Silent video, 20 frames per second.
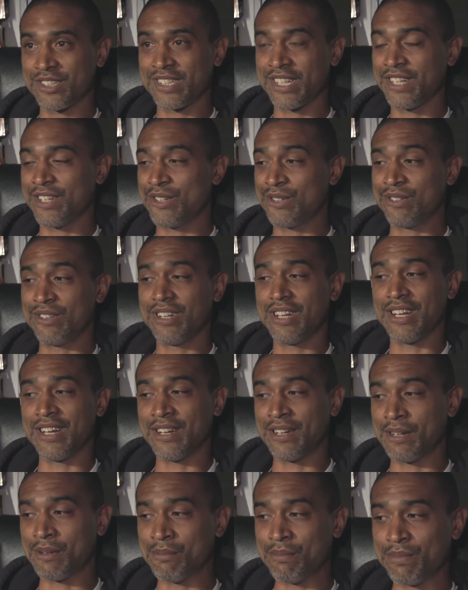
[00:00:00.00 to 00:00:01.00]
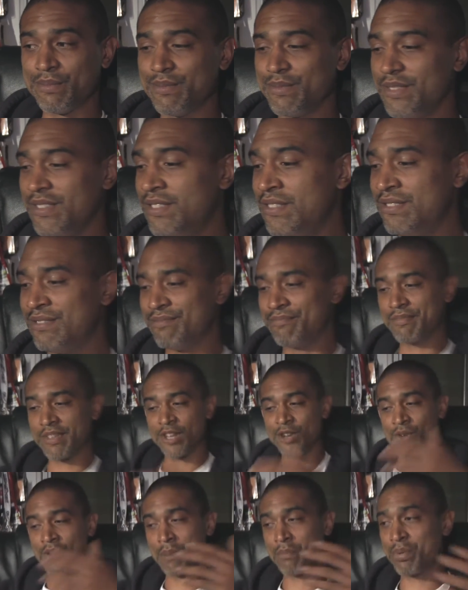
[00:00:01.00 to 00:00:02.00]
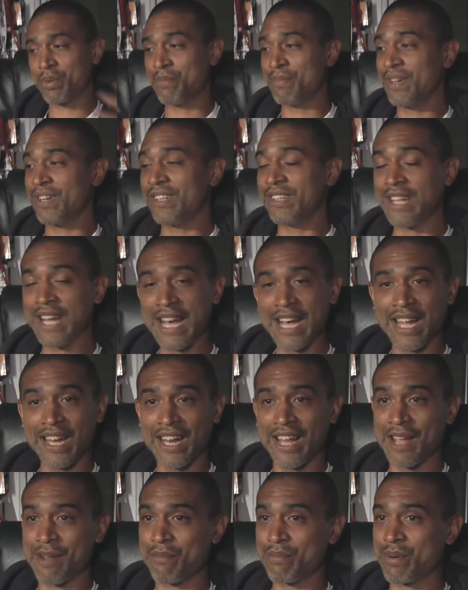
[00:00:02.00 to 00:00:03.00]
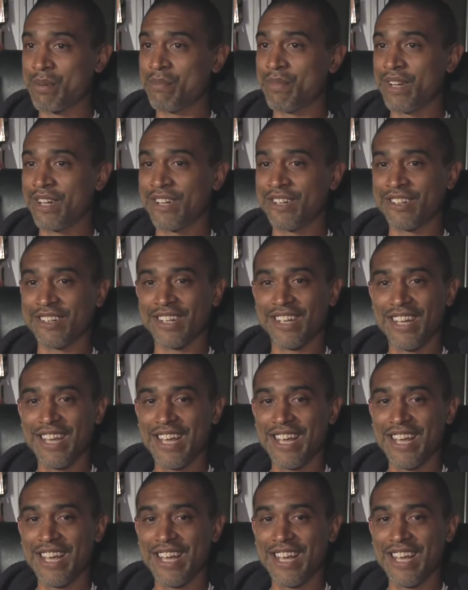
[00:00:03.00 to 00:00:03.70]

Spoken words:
single. You know, I premiered that. I premiered